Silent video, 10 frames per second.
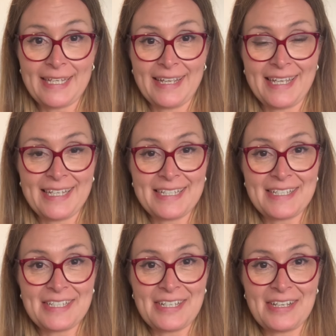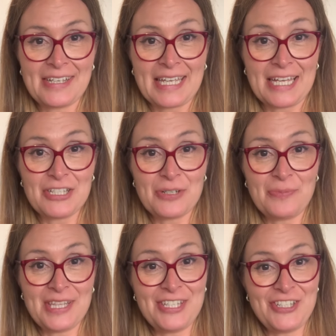and catch up
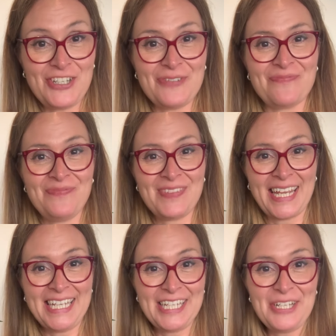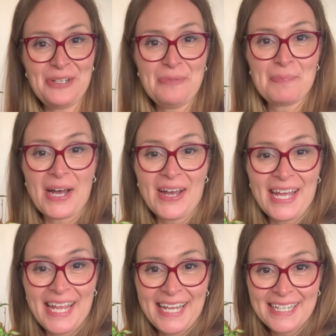with you soon. Thank you.
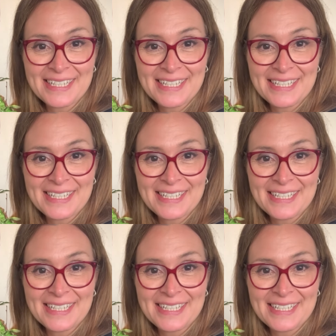Bye.